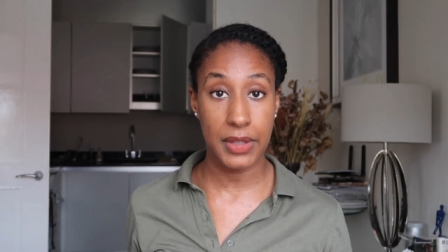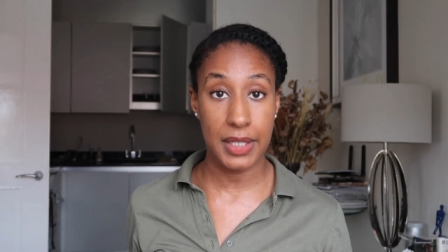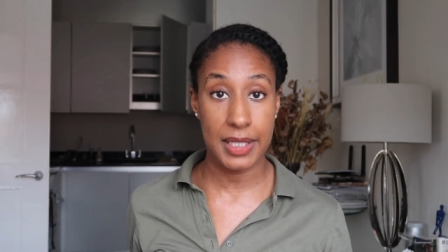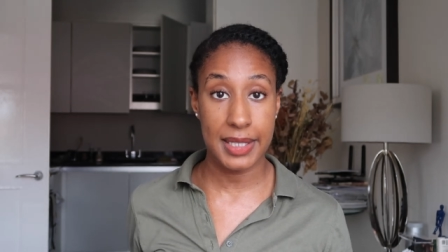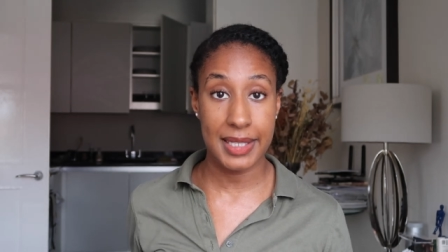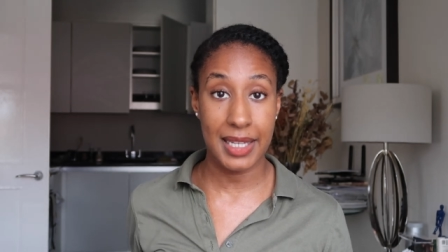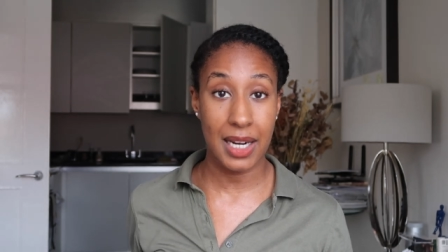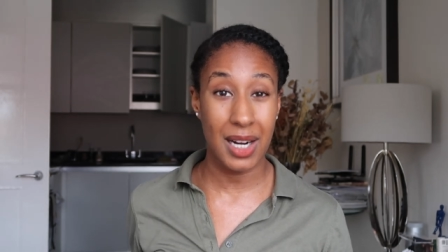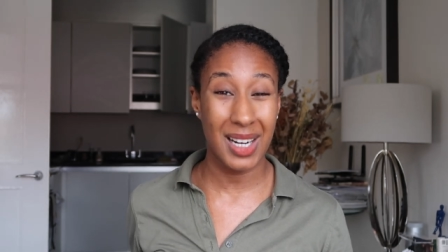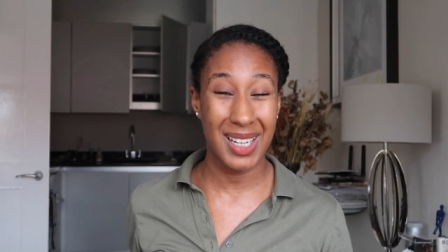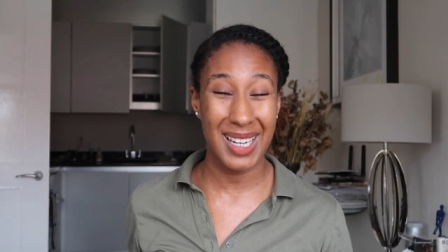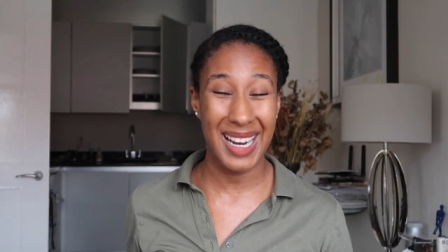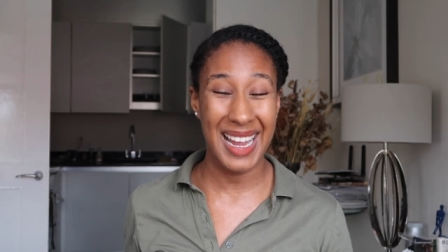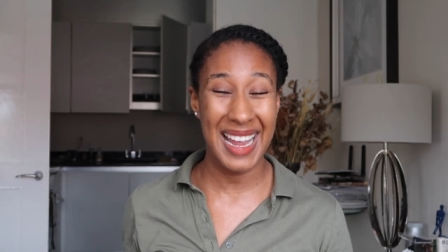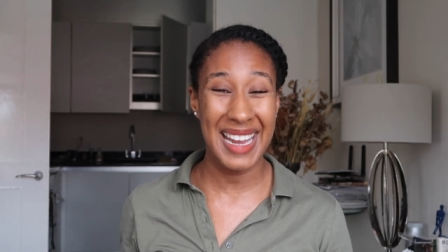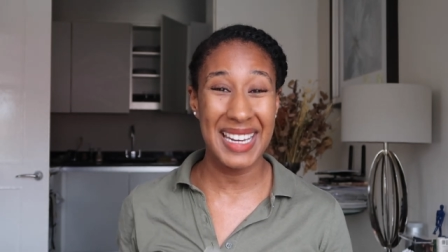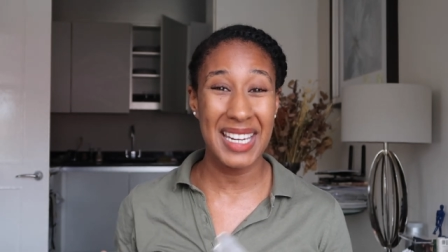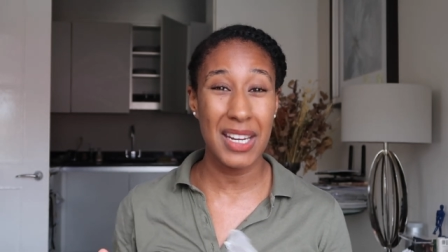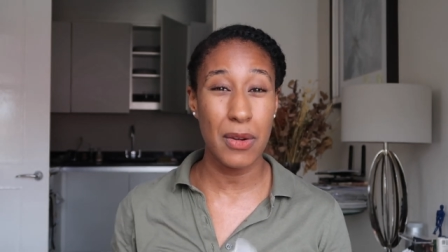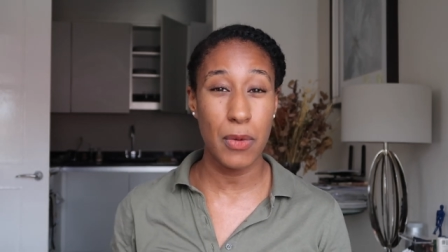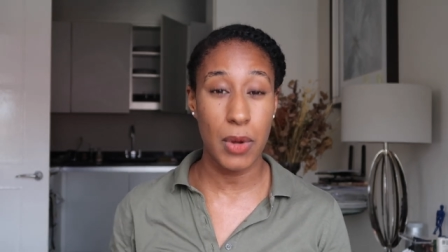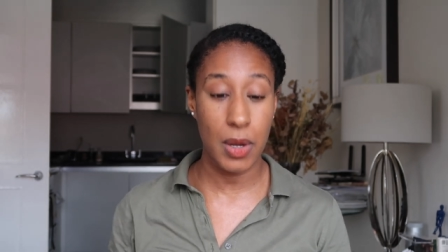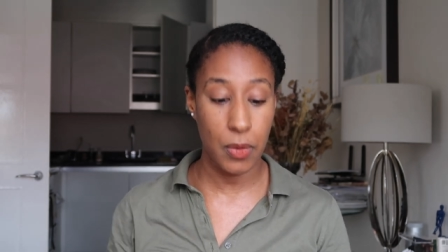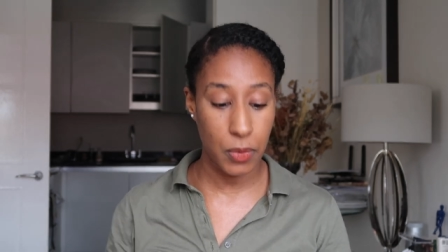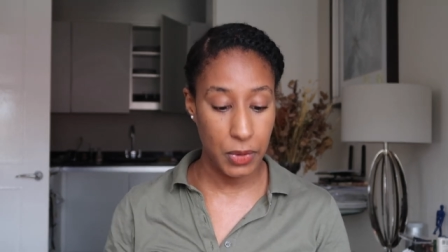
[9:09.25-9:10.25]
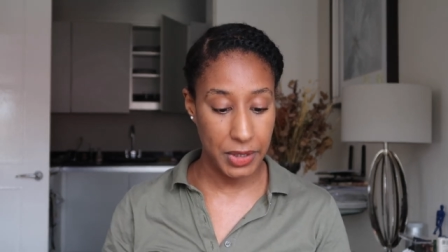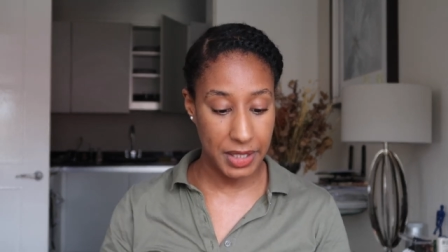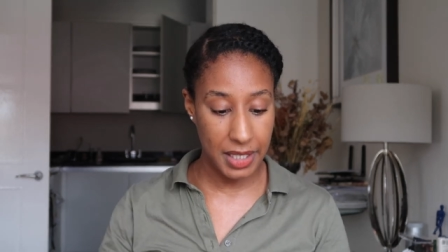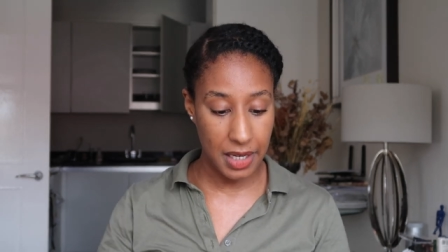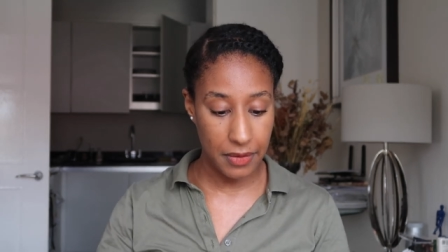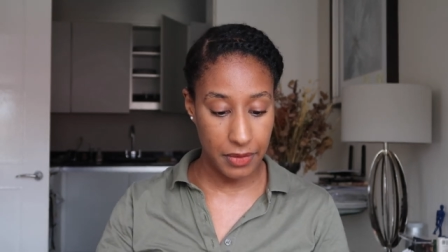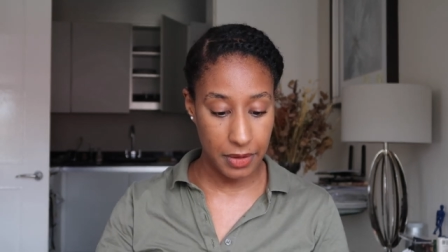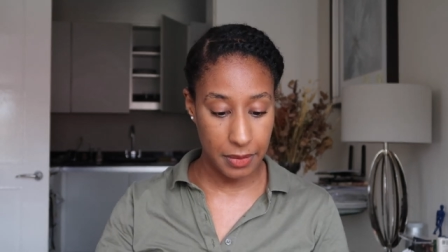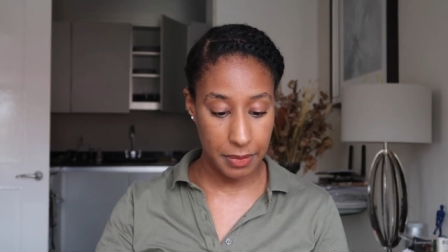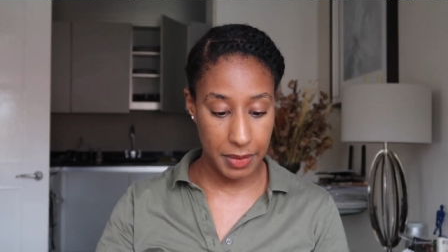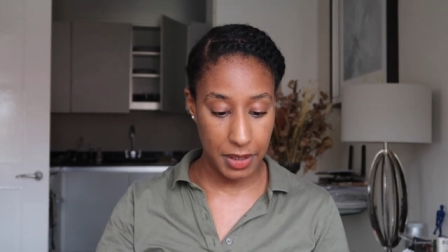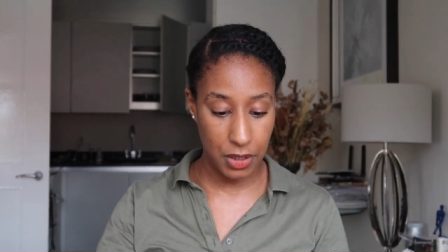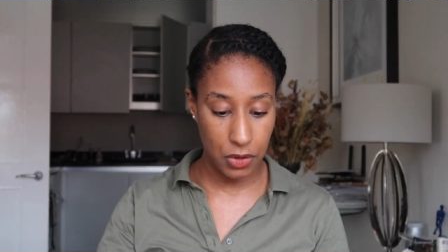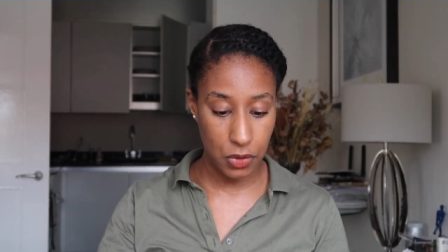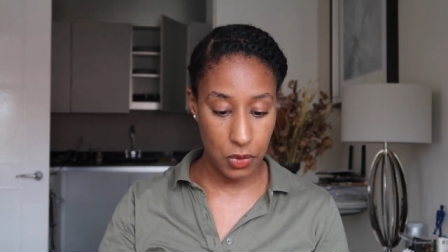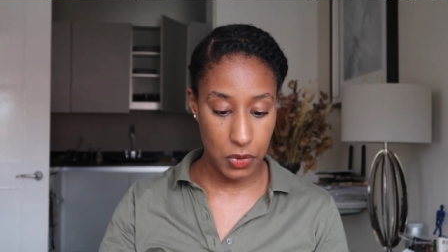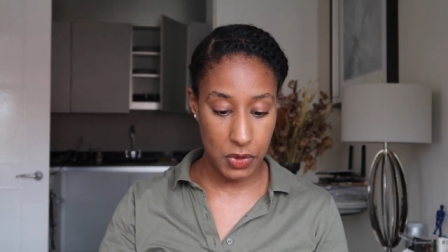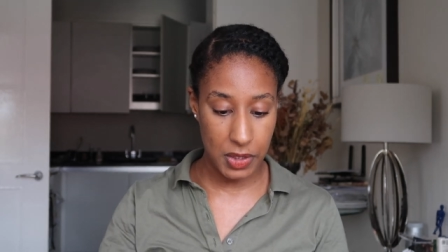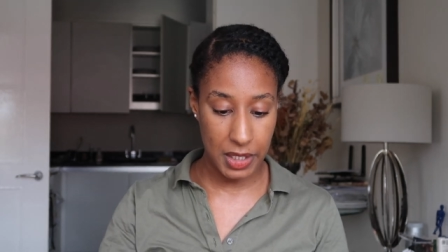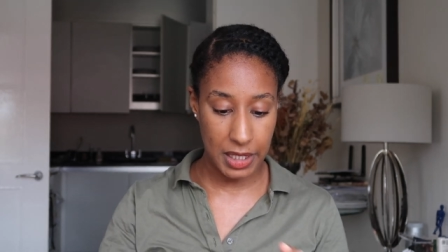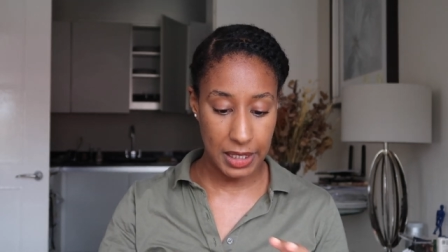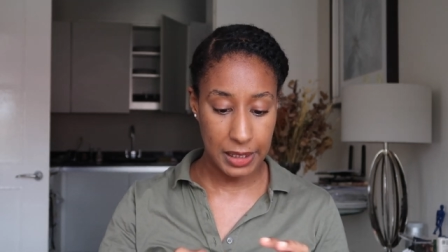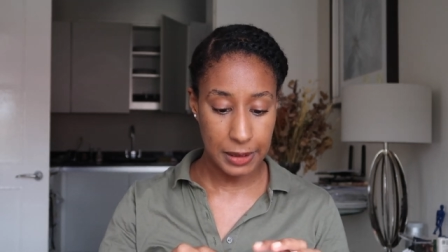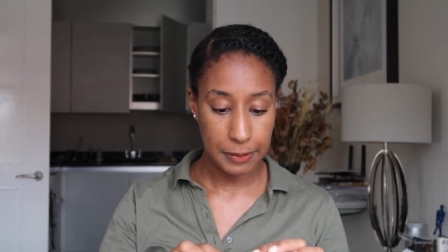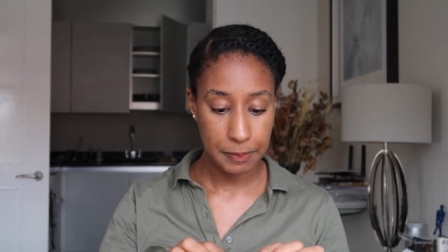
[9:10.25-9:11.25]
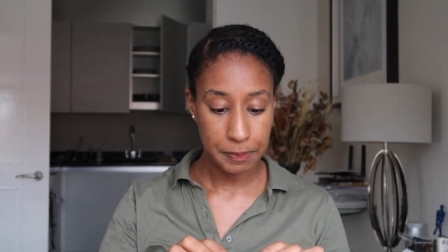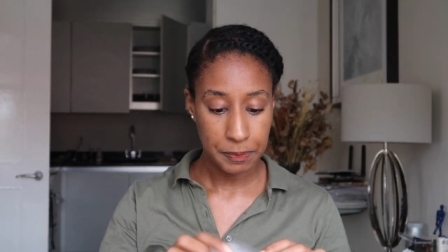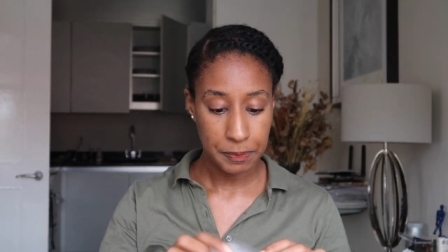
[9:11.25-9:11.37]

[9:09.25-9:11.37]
things that I anyway would never be using.